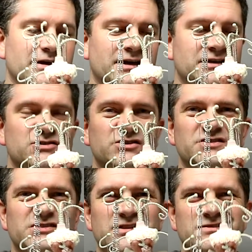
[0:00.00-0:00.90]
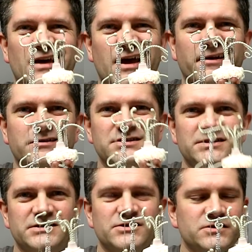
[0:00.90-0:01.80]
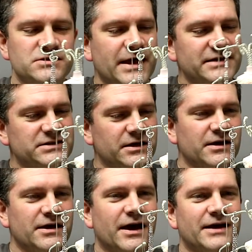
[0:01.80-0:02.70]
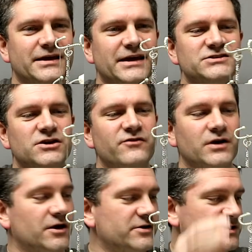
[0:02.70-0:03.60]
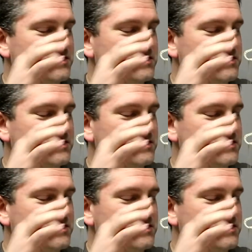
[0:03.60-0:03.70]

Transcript: and it sort of sits there and sits on the desk, and it gets overloaded.